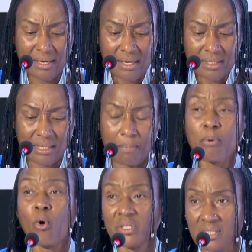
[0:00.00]

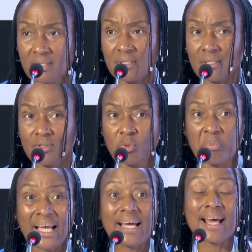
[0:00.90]
support to
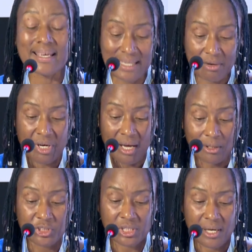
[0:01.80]
mechanize
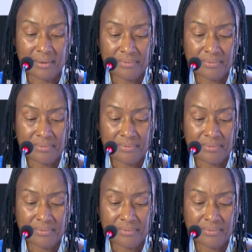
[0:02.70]
agriculture.